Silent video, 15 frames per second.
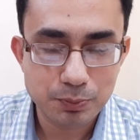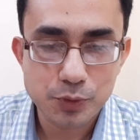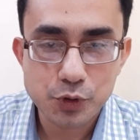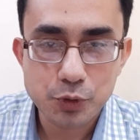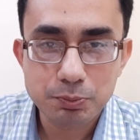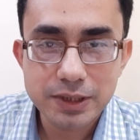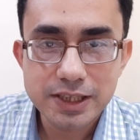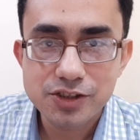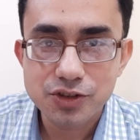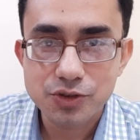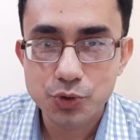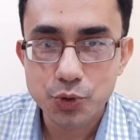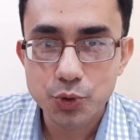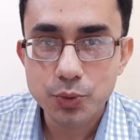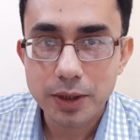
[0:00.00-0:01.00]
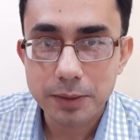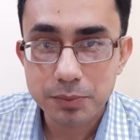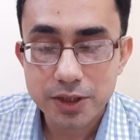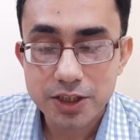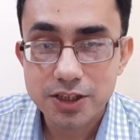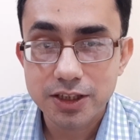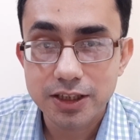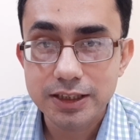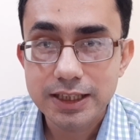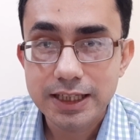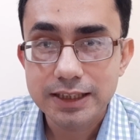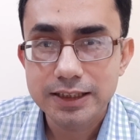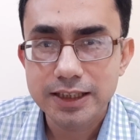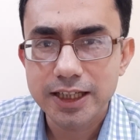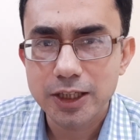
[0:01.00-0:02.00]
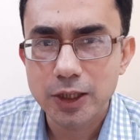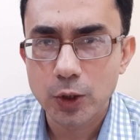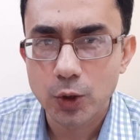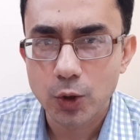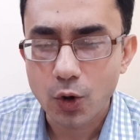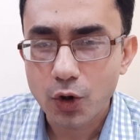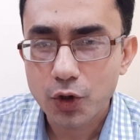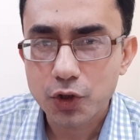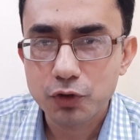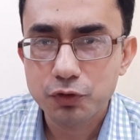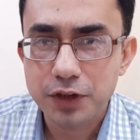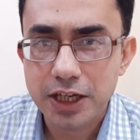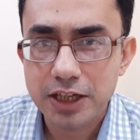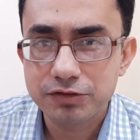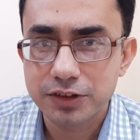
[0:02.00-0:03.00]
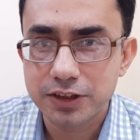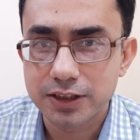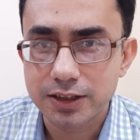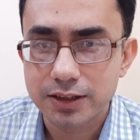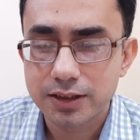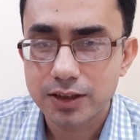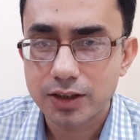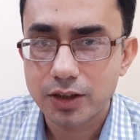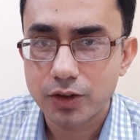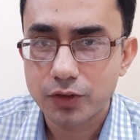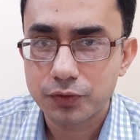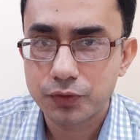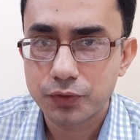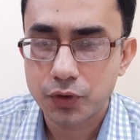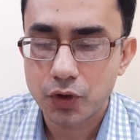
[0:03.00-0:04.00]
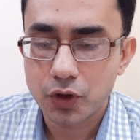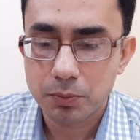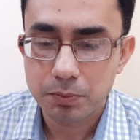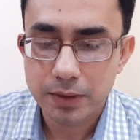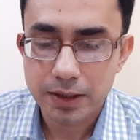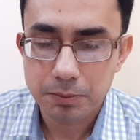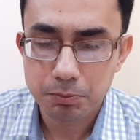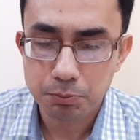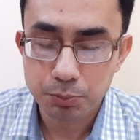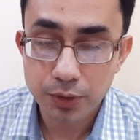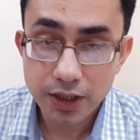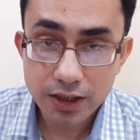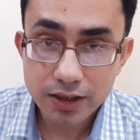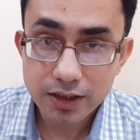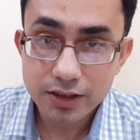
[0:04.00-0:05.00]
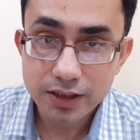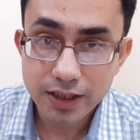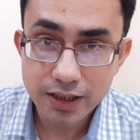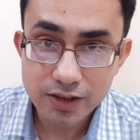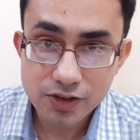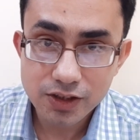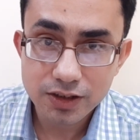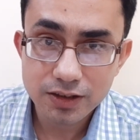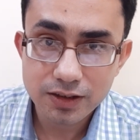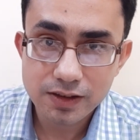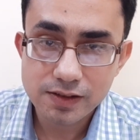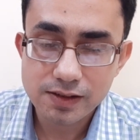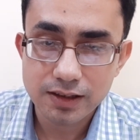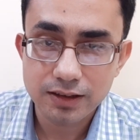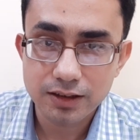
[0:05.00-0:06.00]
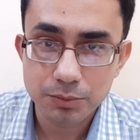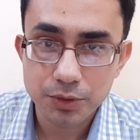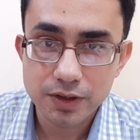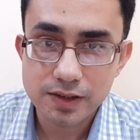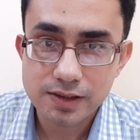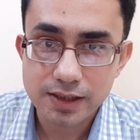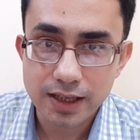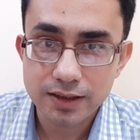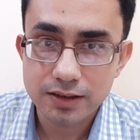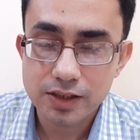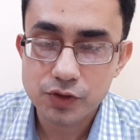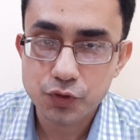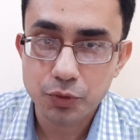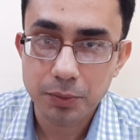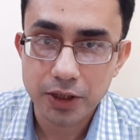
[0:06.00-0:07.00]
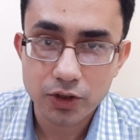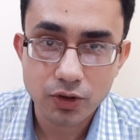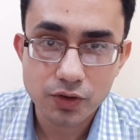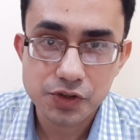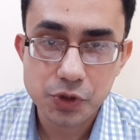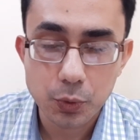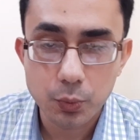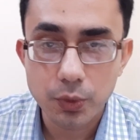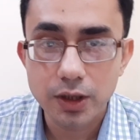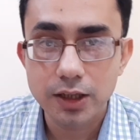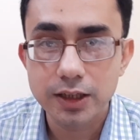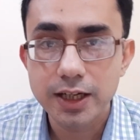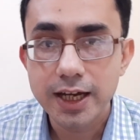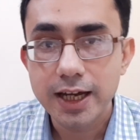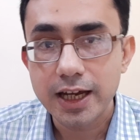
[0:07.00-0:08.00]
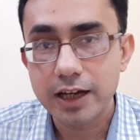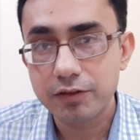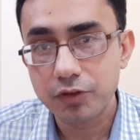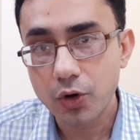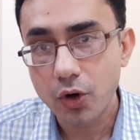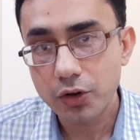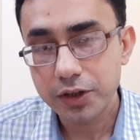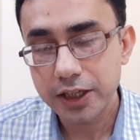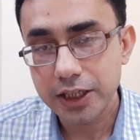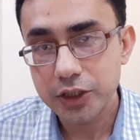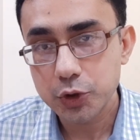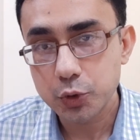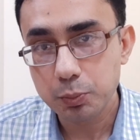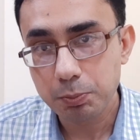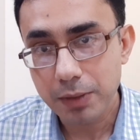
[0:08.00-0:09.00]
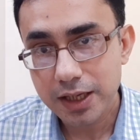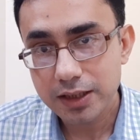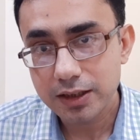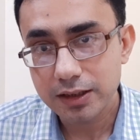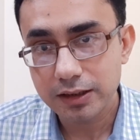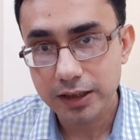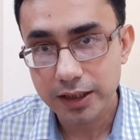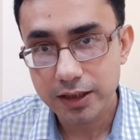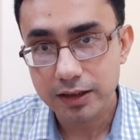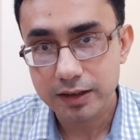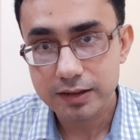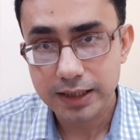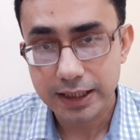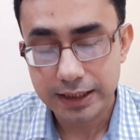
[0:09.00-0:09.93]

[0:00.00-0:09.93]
So please do appreciate that a lot of effort from brilliant engineers and computer scientists from across the world have gone into making Linux.